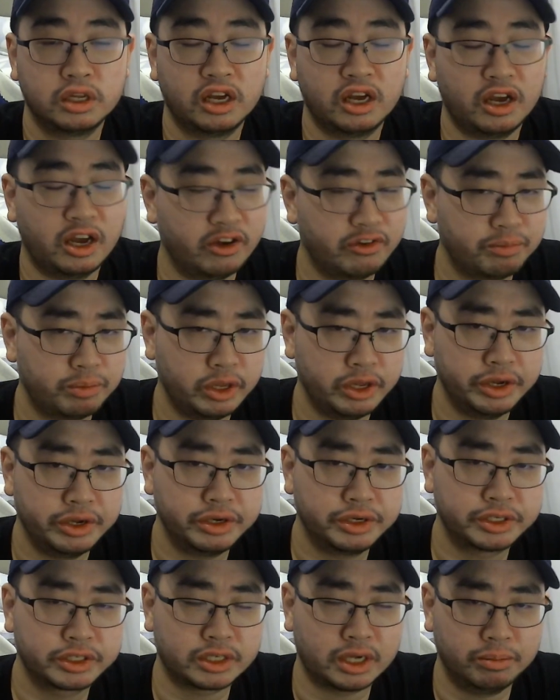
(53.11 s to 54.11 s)
I've played
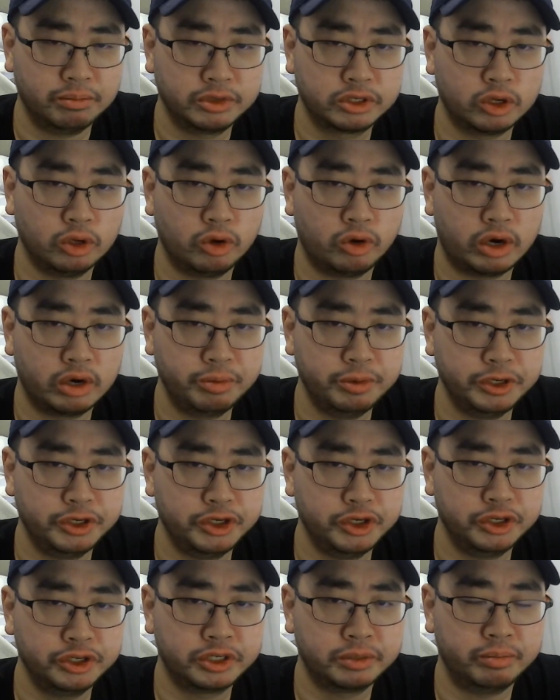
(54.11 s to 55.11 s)
some solo
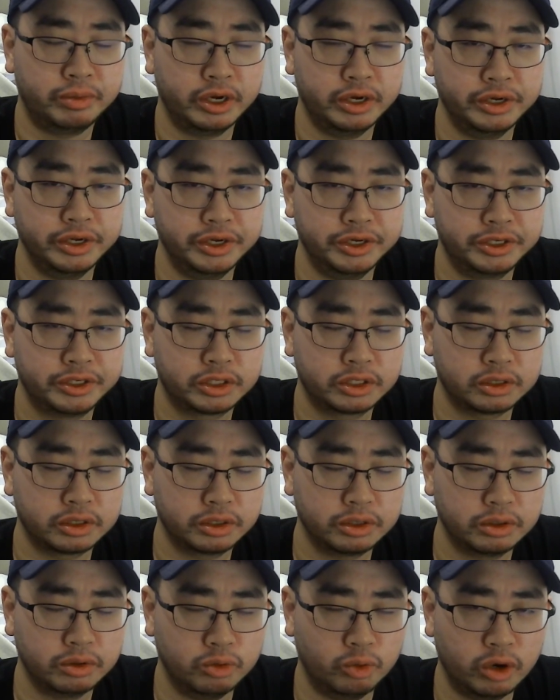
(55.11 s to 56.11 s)
RPGs, but it's
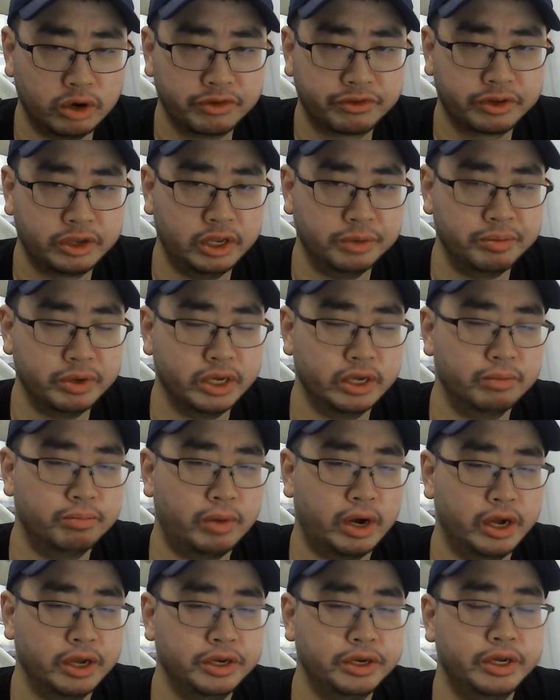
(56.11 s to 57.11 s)
worth keeping in
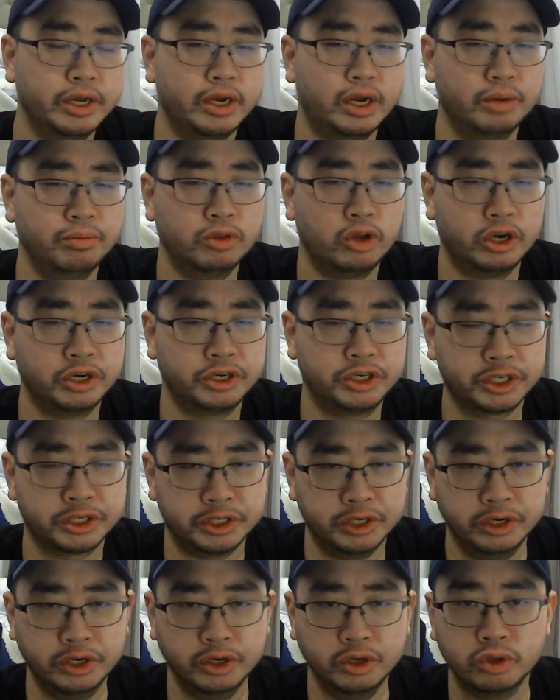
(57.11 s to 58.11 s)
mind that I'm not just
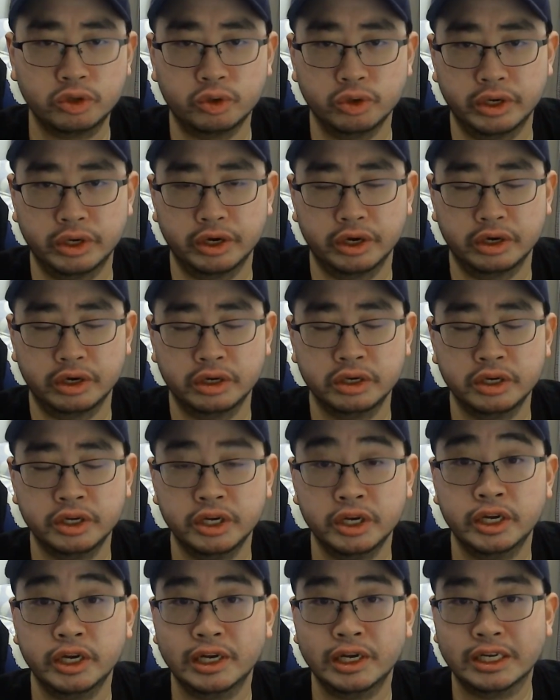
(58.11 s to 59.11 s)
new to the
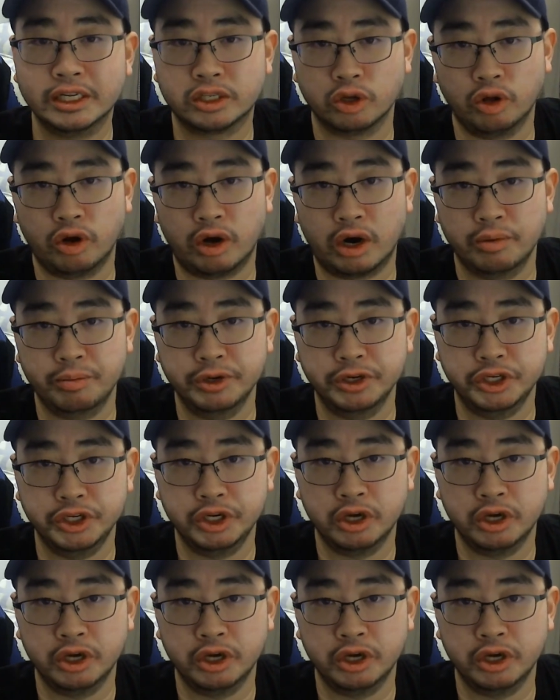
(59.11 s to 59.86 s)
solo RPG